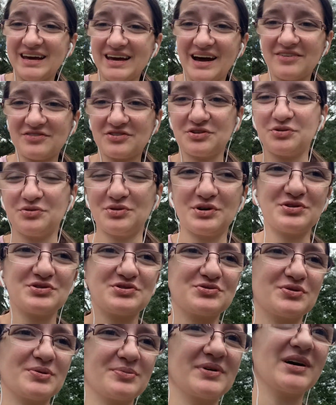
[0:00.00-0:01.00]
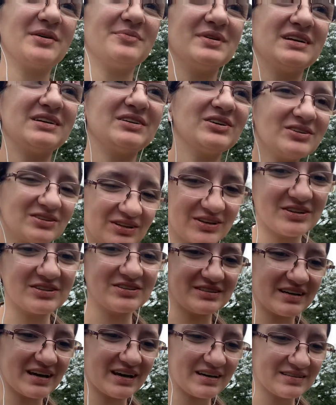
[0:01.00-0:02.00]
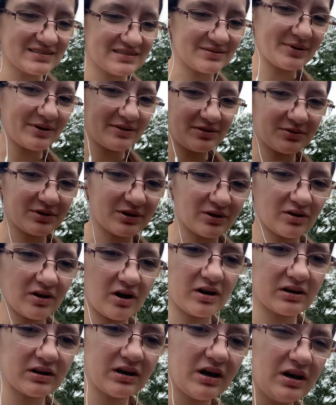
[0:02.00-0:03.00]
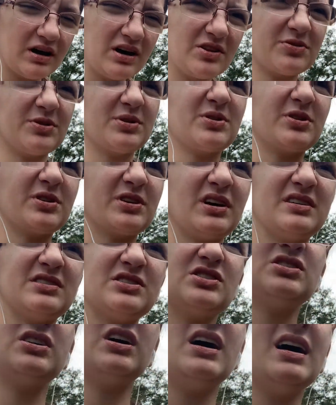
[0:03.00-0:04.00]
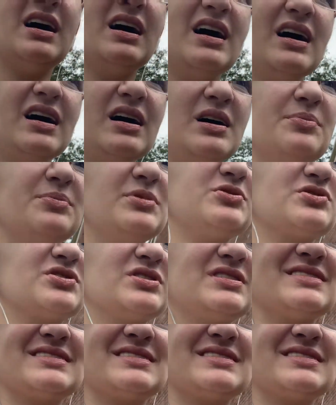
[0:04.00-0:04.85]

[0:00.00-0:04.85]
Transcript: day afternoon thunderstorm come in earlier today. It's about 3 o'clock, 3.30ish. Um, usually it